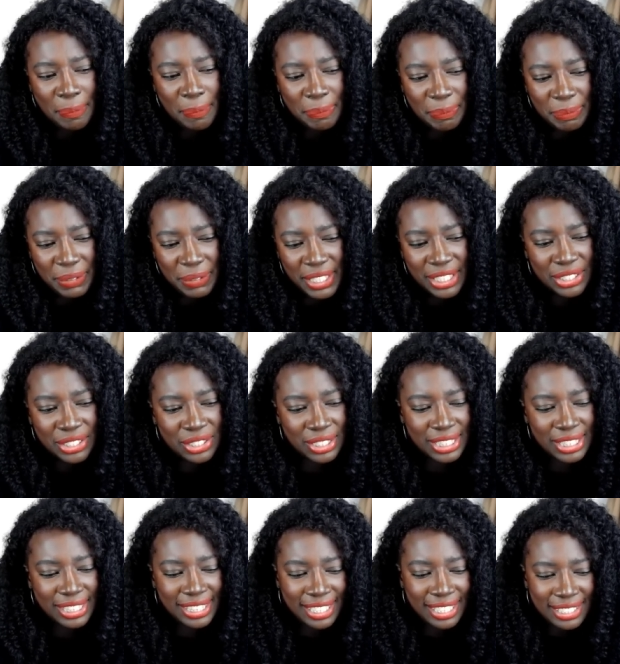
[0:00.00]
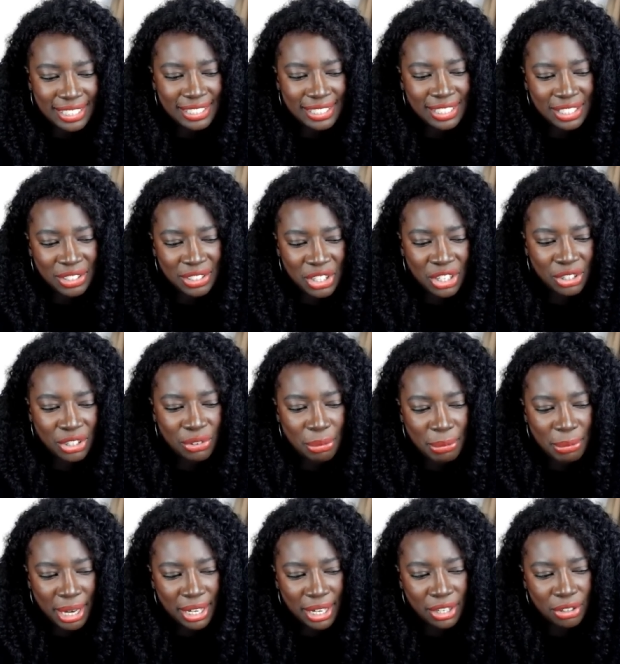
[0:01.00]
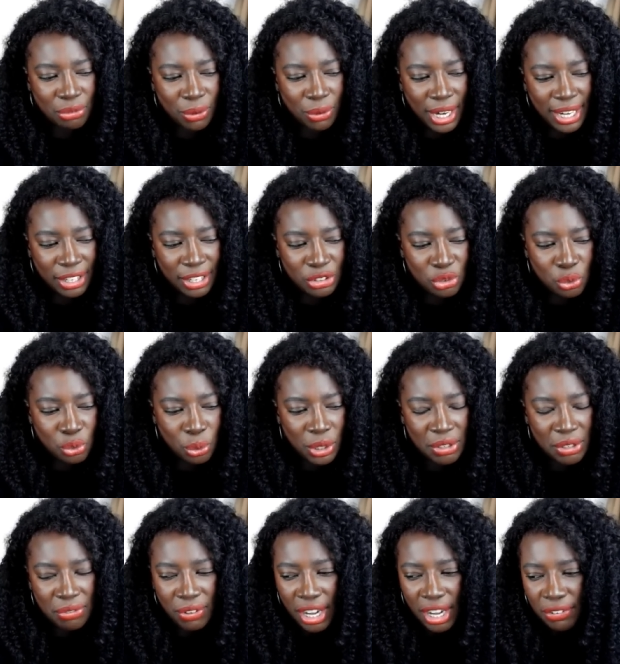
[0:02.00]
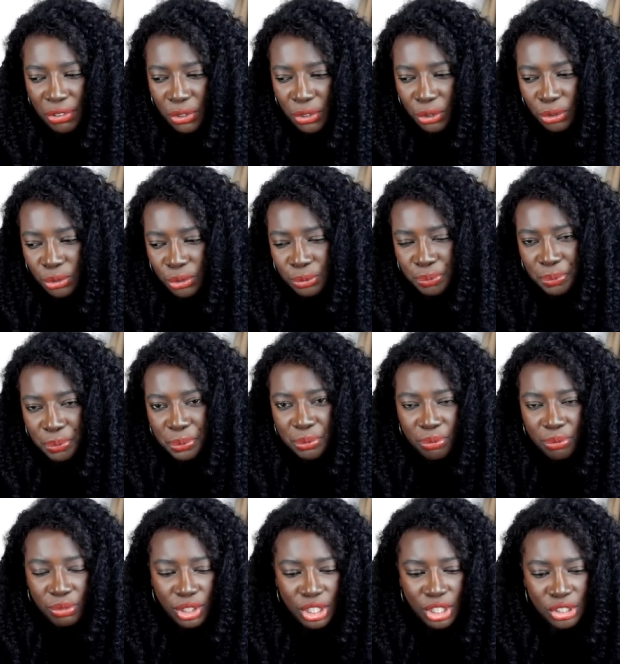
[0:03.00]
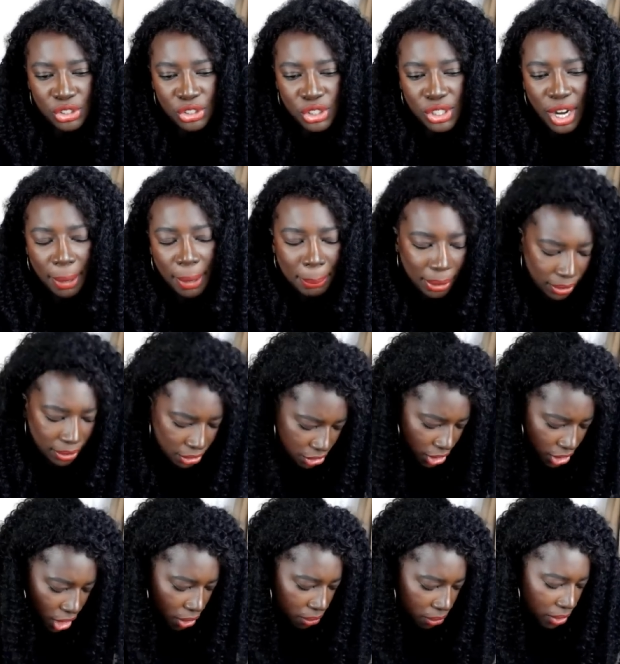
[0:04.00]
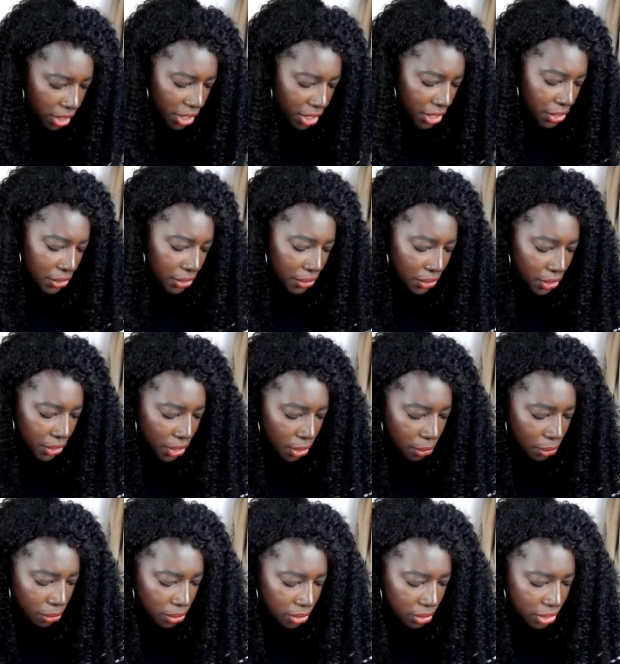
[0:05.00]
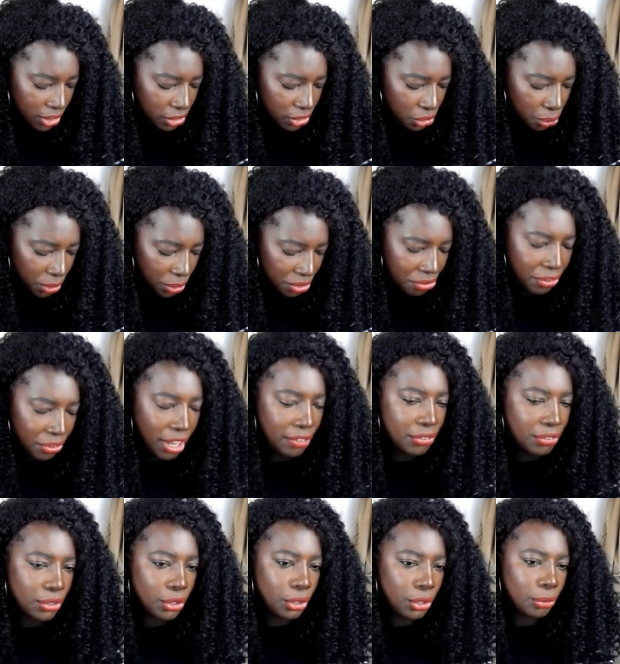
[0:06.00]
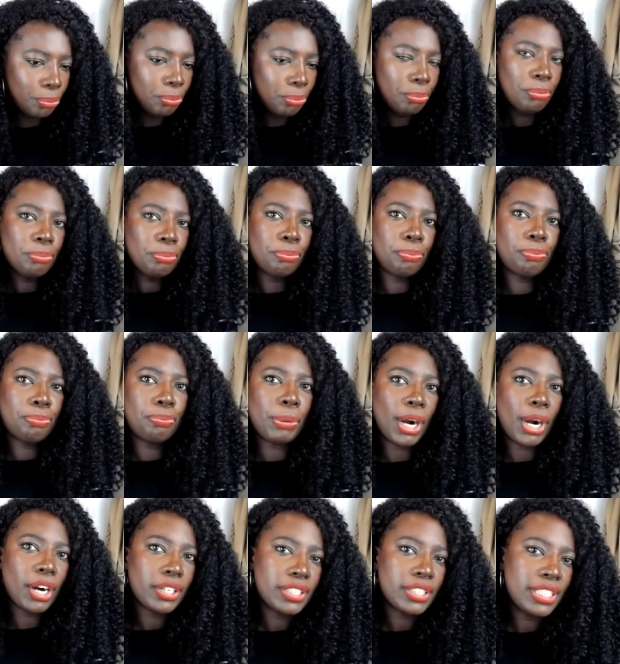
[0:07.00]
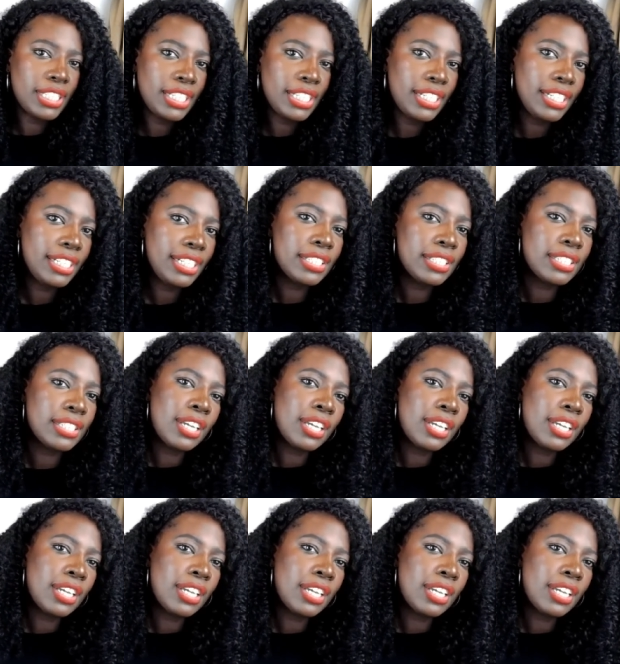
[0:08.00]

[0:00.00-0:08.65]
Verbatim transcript: he's this is a good reminder of why a 25 year old should not be on the show. You know, 25 year old Bartise,